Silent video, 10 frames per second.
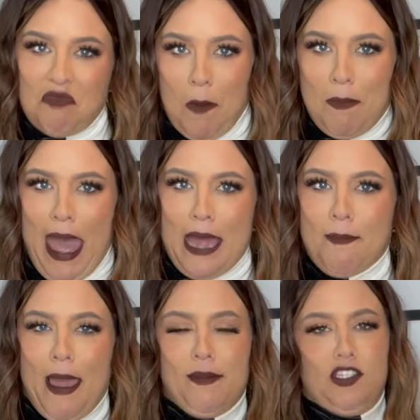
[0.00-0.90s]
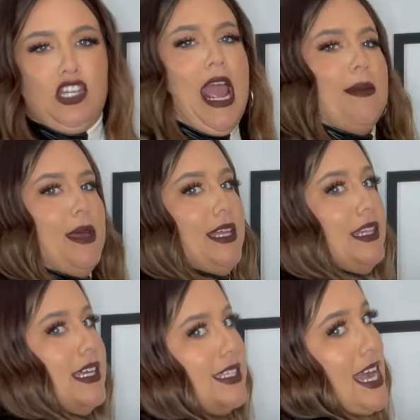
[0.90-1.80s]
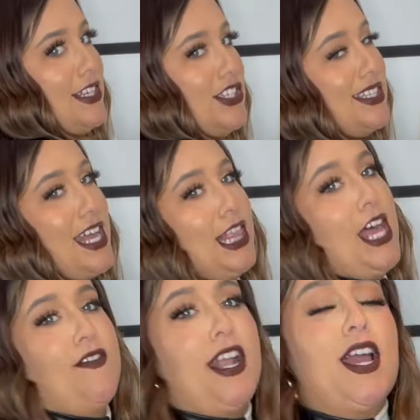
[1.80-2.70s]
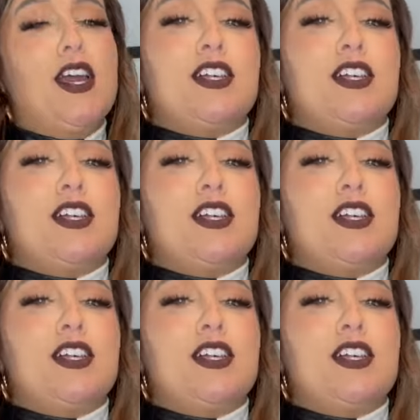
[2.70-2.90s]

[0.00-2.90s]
a bad man pajama in this. I just, I love it.